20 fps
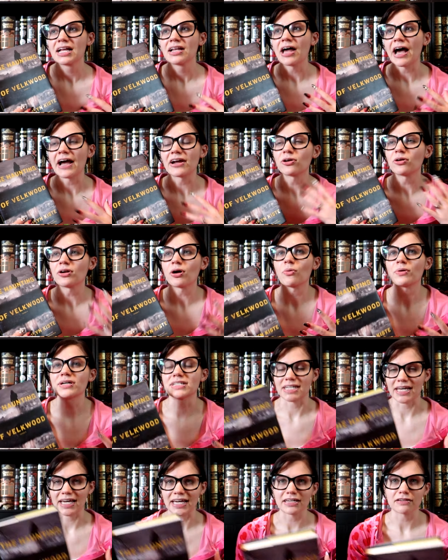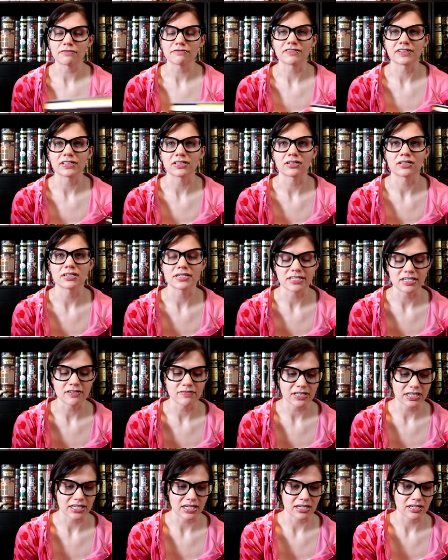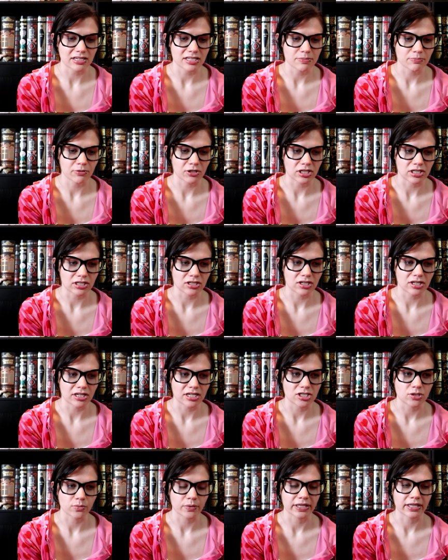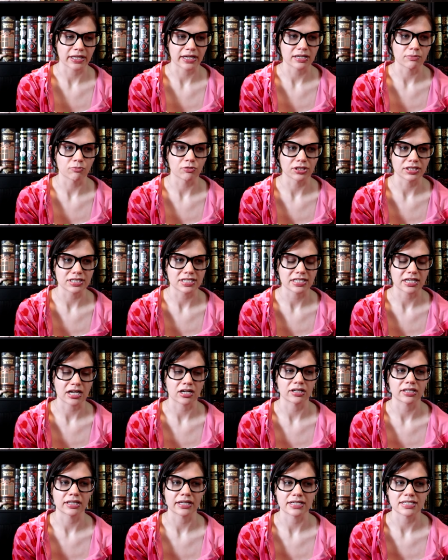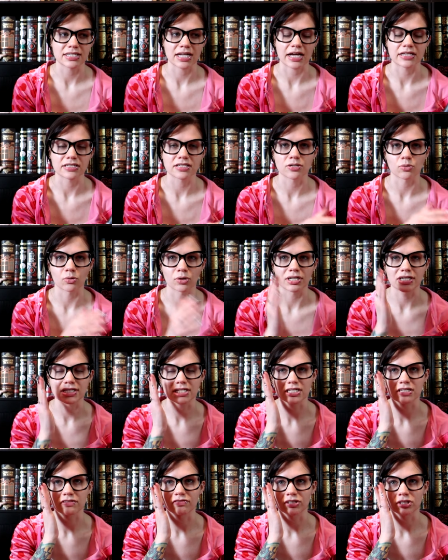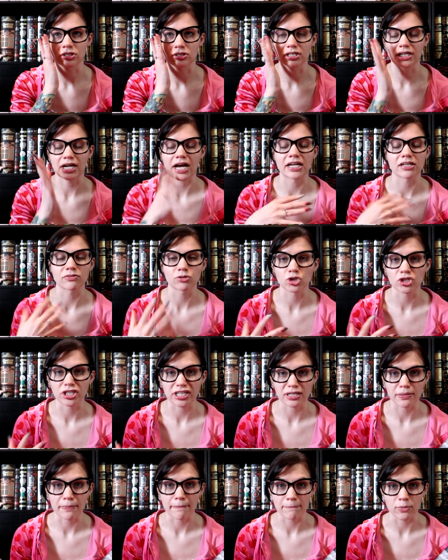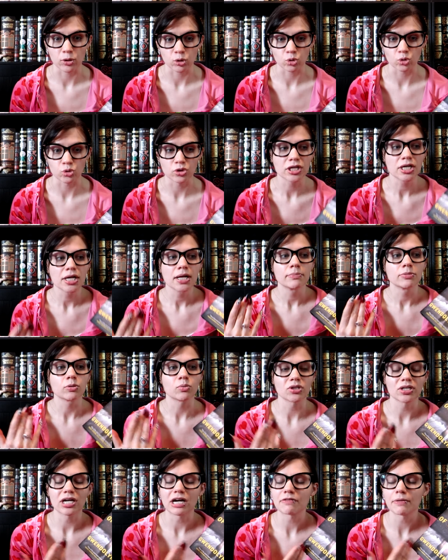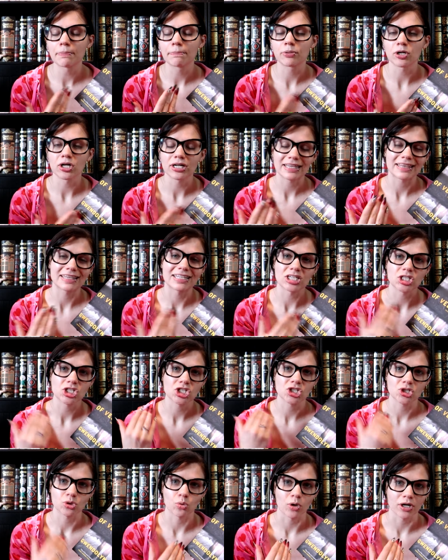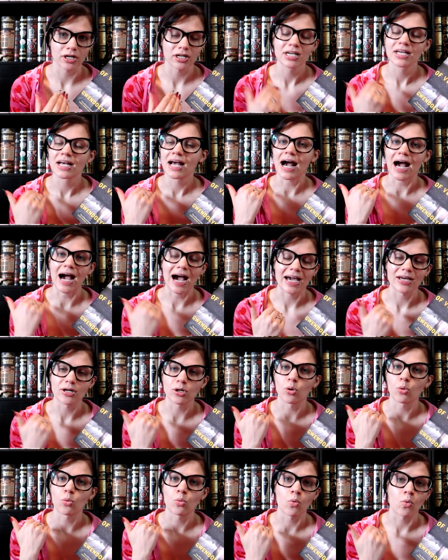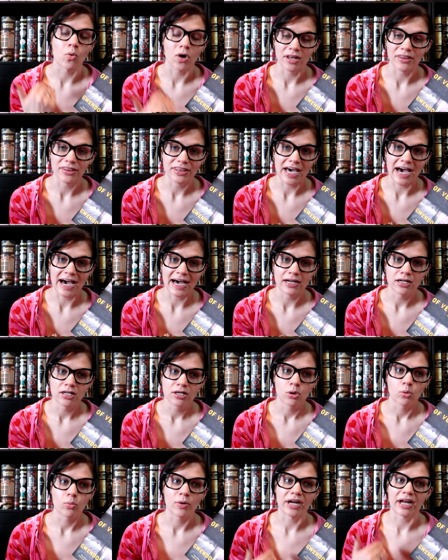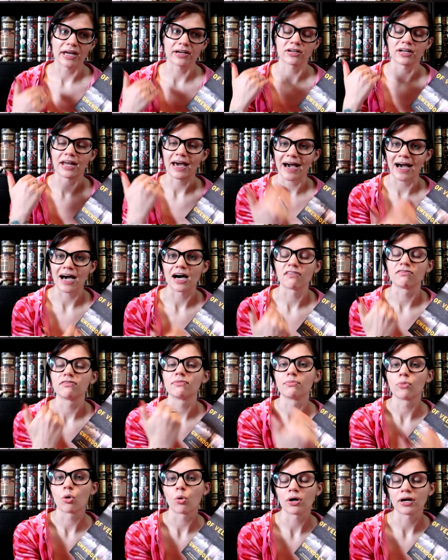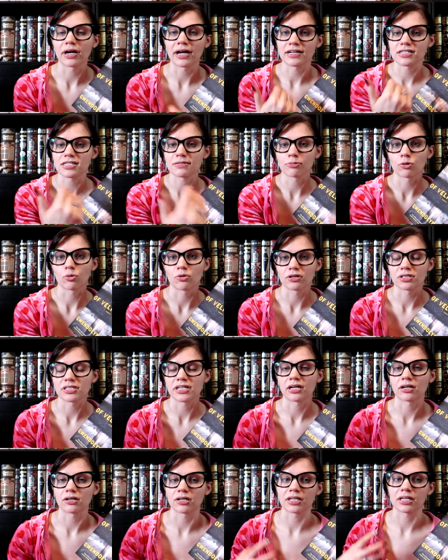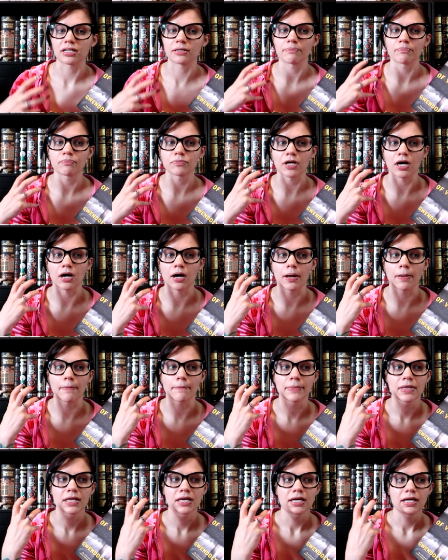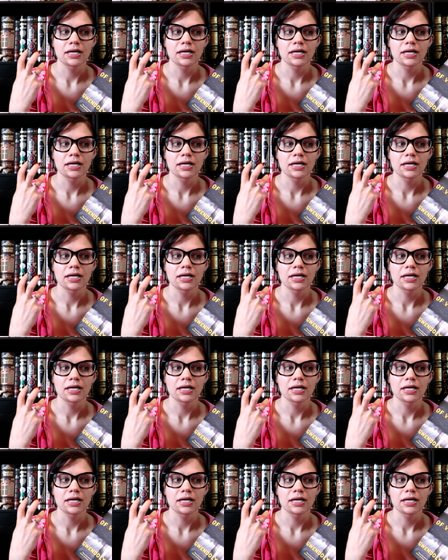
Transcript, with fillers: I don't always hate filler. Stephen King is pretty good at doing like really scary like side stories as filler to kind of create a mood. But when you have a book this short, I don't want that when I could have more exploratory um,